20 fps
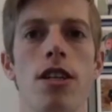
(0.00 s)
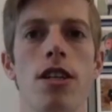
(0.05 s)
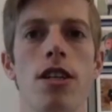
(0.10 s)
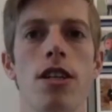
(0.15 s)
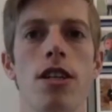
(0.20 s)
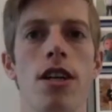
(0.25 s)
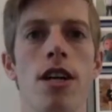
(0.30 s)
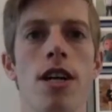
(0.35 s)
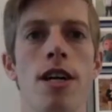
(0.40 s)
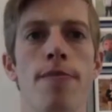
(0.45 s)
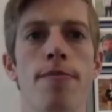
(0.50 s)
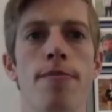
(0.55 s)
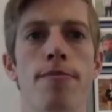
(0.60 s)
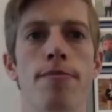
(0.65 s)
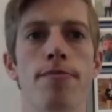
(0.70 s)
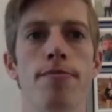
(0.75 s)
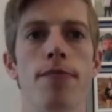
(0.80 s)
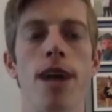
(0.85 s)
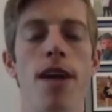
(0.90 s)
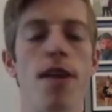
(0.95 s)

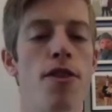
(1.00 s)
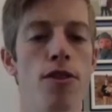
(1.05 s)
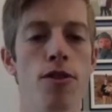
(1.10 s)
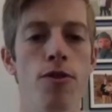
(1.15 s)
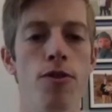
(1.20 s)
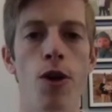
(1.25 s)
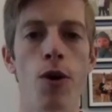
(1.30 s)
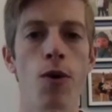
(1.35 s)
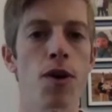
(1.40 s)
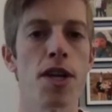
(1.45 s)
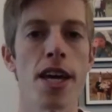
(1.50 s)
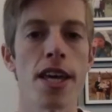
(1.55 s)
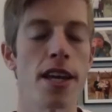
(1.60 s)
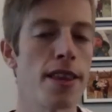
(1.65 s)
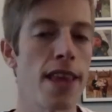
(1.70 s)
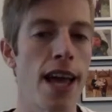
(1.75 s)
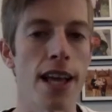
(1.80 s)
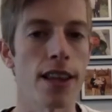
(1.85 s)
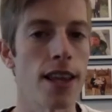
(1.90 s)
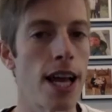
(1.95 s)
on getting
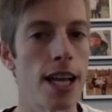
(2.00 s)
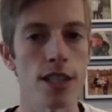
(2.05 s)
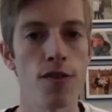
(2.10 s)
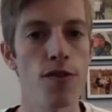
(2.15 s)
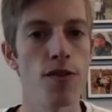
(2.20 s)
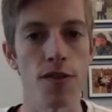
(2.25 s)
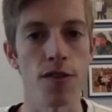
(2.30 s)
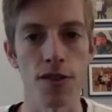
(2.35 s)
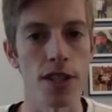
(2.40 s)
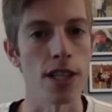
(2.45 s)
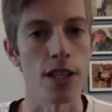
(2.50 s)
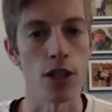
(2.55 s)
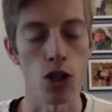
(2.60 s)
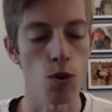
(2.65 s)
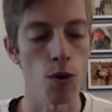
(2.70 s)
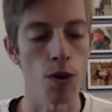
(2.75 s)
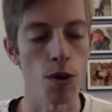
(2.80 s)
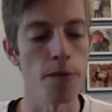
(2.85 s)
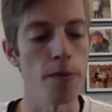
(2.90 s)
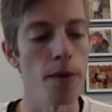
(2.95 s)
that last 15 to
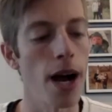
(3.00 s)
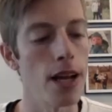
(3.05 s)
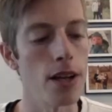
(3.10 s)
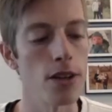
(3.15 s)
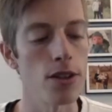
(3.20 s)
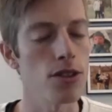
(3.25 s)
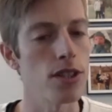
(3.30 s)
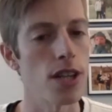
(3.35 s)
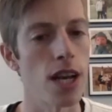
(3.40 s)
20 miles.